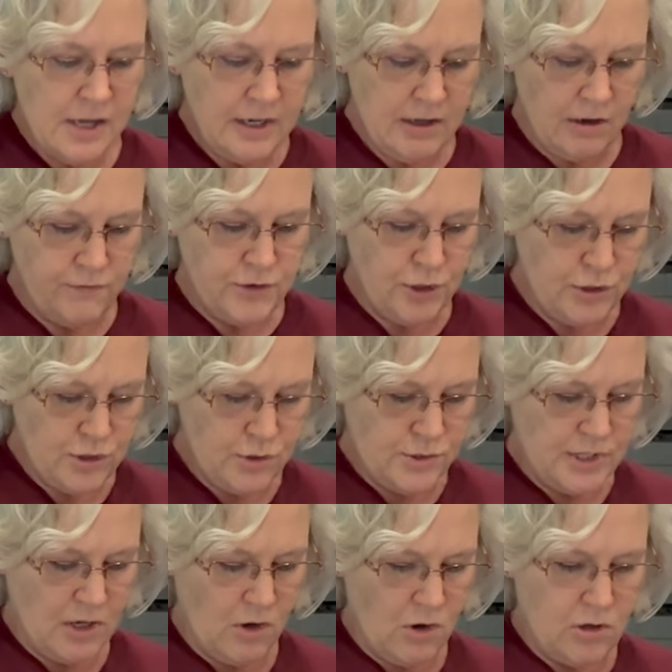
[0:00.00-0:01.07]
Now, if you're
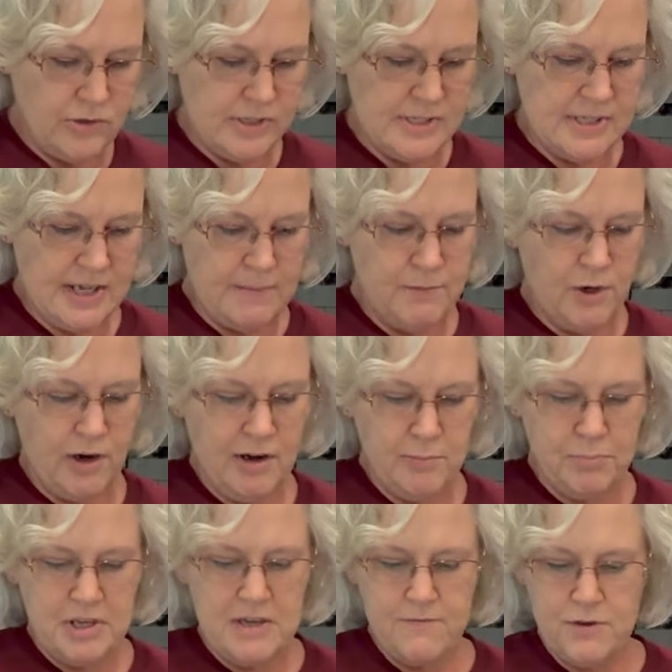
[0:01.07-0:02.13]
using all the same ground
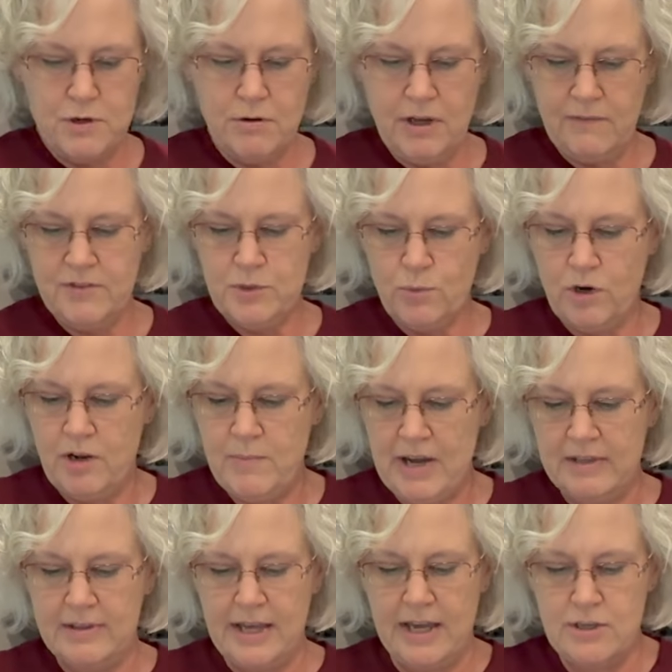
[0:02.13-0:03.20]
beef, you don't have to worry
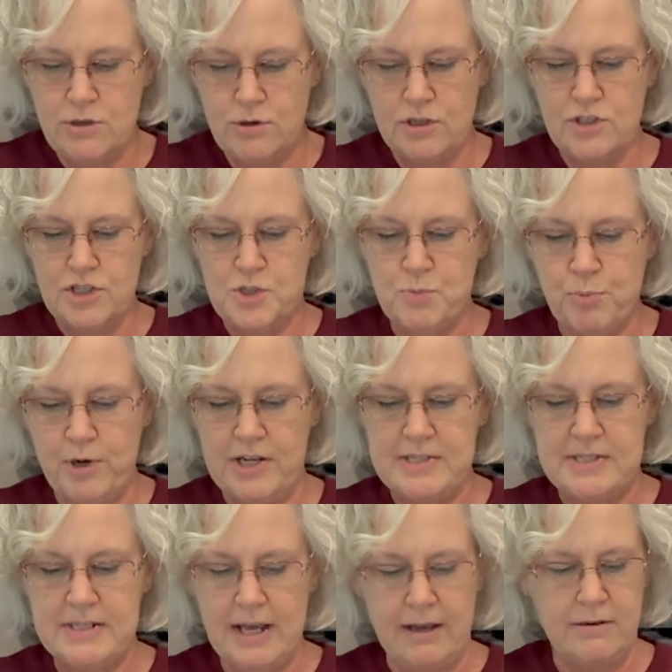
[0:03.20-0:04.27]
about that. You can just press
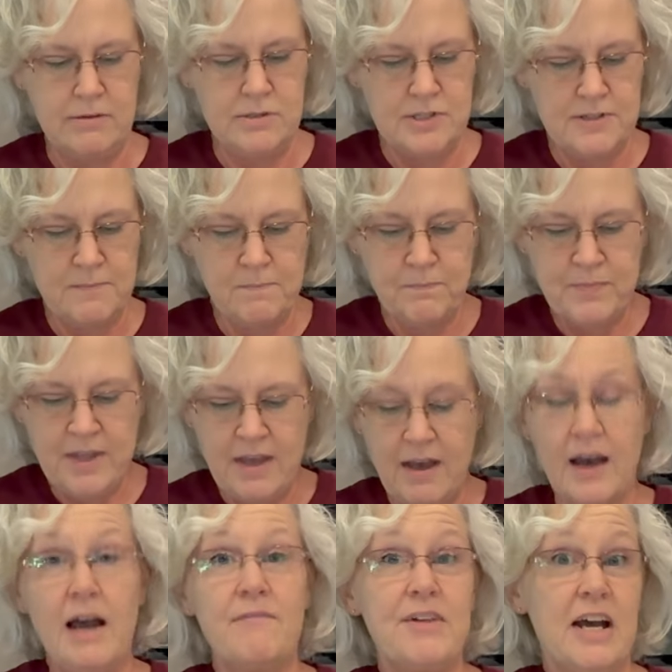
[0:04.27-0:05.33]
it out.
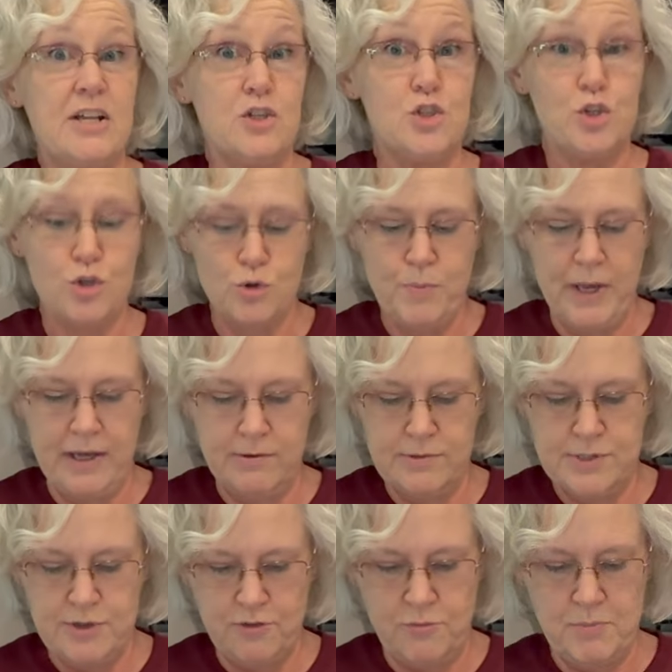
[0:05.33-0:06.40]
I've got 2
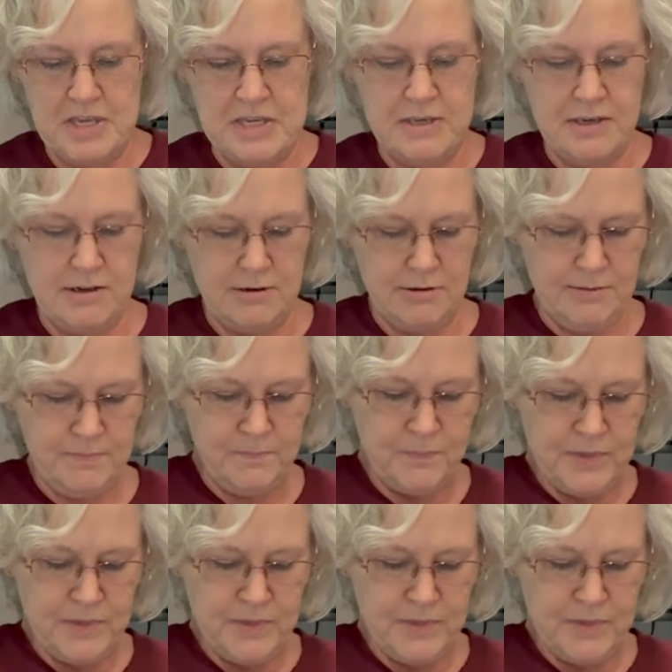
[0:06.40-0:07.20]
pounds of meat here.